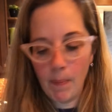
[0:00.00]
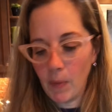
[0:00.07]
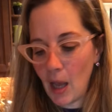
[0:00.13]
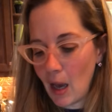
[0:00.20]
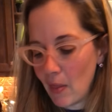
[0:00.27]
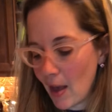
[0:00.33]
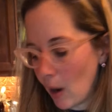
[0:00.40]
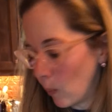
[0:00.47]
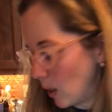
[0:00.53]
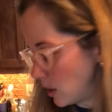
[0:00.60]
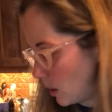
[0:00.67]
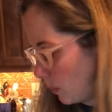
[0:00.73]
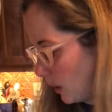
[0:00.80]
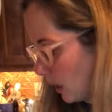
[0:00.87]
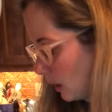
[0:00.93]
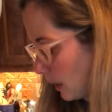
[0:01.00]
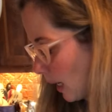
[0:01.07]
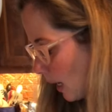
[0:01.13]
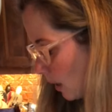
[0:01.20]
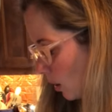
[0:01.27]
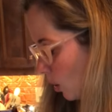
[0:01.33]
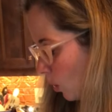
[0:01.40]
And that recipe
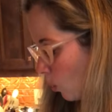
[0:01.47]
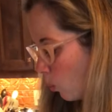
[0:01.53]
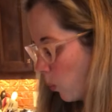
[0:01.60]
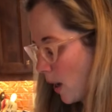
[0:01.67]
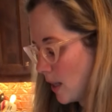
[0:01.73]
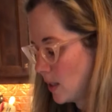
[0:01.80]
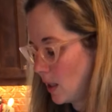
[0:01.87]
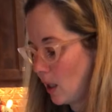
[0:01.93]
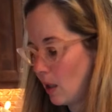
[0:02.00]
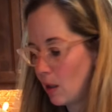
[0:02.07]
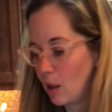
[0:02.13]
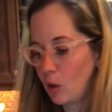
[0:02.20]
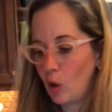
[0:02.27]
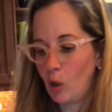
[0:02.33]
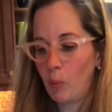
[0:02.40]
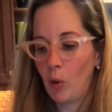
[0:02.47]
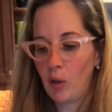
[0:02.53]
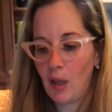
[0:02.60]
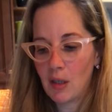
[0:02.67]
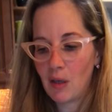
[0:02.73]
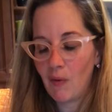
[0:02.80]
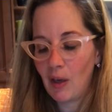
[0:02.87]
again was in the cookbook
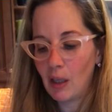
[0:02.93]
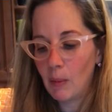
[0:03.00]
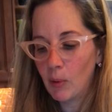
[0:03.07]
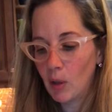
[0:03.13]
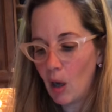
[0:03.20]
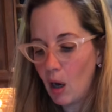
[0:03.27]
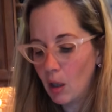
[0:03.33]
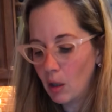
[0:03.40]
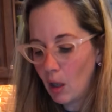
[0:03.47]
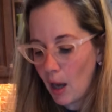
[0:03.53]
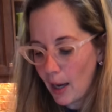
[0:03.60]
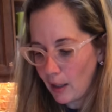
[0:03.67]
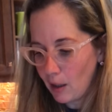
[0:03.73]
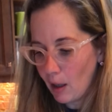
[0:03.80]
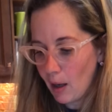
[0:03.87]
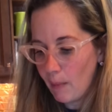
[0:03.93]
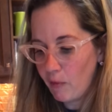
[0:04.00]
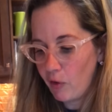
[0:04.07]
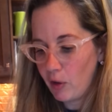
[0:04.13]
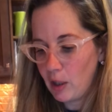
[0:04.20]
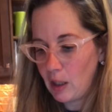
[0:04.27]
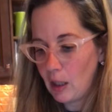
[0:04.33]
that's available online
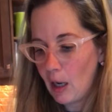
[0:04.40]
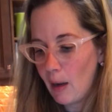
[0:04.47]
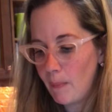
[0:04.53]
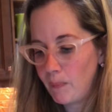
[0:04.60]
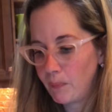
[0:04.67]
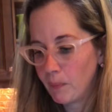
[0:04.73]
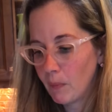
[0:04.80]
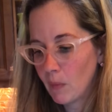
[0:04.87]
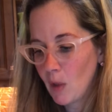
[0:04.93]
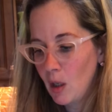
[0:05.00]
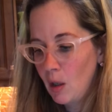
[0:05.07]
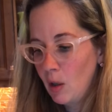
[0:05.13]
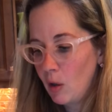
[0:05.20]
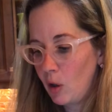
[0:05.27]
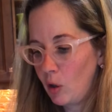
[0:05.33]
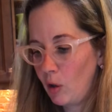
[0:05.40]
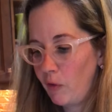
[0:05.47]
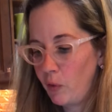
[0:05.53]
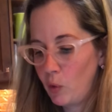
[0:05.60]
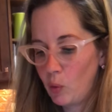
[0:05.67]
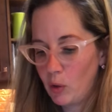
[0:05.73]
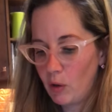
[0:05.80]
for the Good
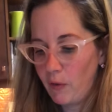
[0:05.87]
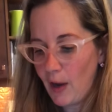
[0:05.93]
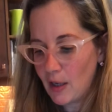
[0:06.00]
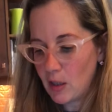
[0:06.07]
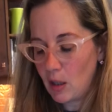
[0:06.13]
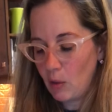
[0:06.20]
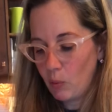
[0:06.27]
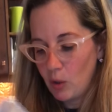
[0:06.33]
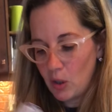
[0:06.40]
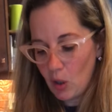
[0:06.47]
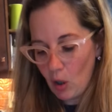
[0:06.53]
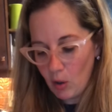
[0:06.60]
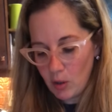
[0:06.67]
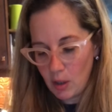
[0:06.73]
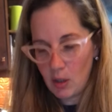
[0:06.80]
Food Real Fast, the results.